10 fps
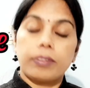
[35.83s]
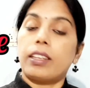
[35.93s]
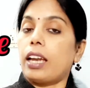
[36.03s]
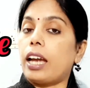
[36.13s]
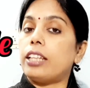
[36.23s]

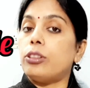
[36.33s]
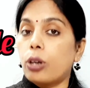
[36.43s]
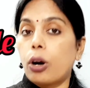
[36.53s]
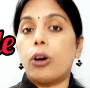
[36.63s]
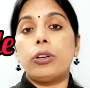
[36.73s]
and
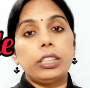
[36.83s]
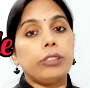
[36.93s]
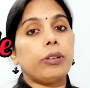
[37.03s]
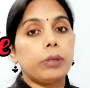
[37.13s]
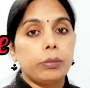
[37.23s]

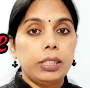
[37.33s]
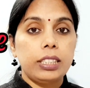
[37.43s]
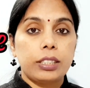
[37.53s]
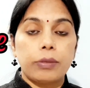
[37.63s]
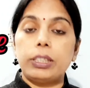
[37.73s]
non-renewable means
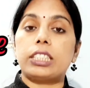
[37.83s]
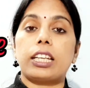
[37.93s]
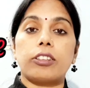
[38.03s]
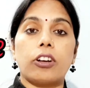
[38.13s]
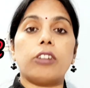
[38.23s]
which
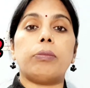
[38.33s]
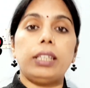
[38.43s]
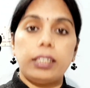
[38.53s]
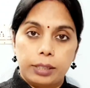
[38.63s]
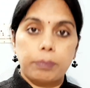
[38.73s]
cannot be
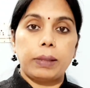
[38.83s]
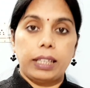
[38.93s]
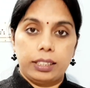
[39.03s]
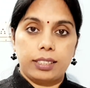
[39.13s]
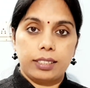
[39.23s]

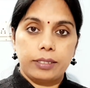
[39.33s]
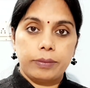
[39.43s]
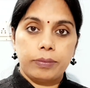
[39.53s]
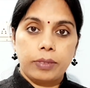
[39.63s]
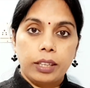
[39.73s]
replaced.
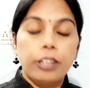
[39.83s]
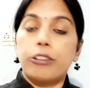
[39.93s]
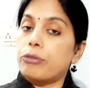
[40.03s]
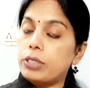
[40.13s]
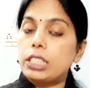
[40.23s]

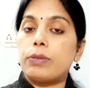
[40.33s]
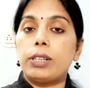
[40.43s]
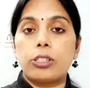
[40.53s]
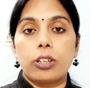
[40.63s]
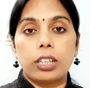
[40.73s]
First we'll
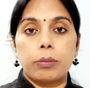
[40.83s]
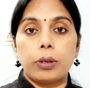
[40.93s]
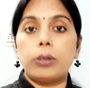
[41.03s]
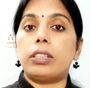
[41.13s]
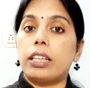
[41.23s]
talk
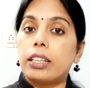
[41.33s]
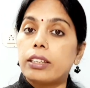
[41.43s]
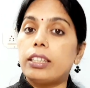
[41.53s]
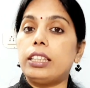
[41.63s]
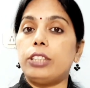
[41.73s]
about
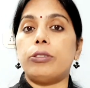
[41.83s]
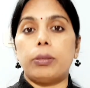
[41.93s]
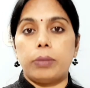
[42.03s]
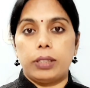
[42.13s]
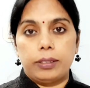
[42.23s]

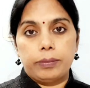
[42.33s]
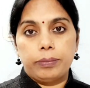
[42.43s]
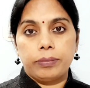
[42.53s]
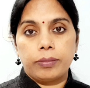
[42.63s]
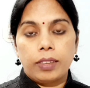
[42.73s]
renewable.
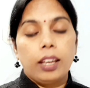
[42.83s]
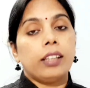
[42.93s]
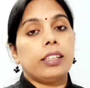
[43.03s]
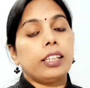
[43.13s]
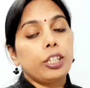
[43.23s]

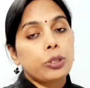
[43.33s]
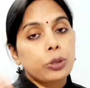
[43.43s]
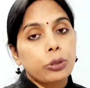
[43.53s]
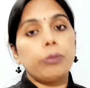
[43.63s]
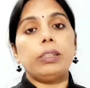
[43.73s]
There are
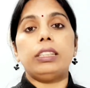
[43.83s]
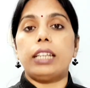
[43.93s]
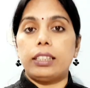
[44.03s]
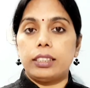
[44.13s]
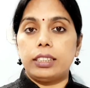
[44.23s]
so many
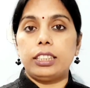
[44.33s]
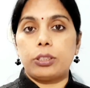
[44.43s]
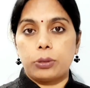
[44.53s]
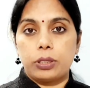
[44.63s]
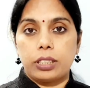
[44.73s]
energy
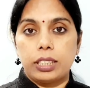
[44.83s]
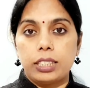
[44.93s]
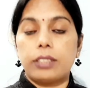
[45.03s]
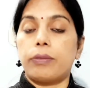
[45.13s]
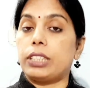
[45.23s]
sources
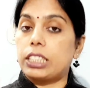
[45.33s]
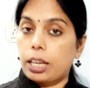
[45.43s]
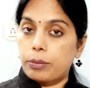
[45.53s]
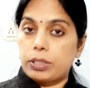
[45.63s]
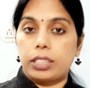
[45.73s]
which
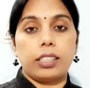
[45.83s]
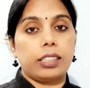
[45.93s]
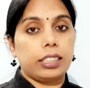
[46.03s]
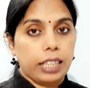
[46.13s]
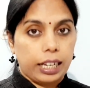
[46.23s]
comes under
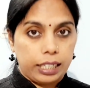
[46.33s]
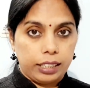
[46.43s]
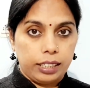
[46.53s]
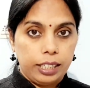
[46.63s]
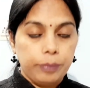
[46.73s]
this
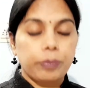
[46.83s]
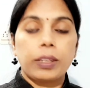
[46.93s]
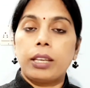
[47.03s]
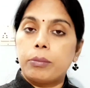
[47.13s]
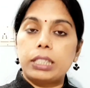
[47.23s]
category,
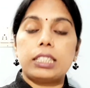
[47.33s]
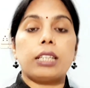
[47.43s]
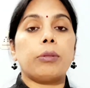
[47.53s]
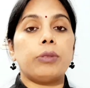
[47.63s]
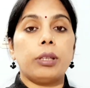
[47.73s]
but some
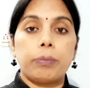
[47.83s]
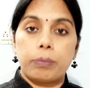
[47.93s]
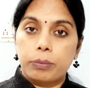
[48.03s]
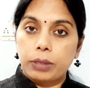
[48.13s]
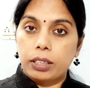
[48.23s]
of
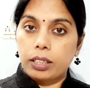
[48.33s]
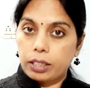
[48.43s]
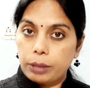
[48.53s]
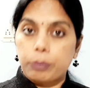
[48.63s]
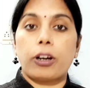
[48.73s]
the
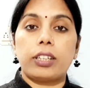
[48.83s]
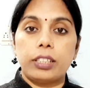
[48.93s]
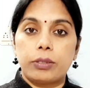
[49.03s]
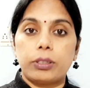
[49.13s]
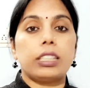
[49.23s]
important
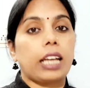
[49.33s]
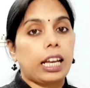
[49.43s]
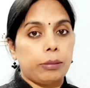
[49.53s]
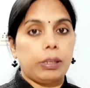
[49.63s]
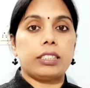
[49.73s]
one I'll
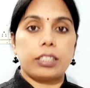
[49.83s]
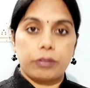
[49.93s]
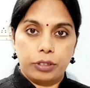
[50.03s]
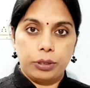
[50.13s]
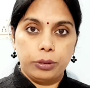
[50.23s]
mention for
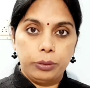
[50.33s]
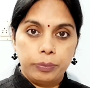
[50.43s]
you.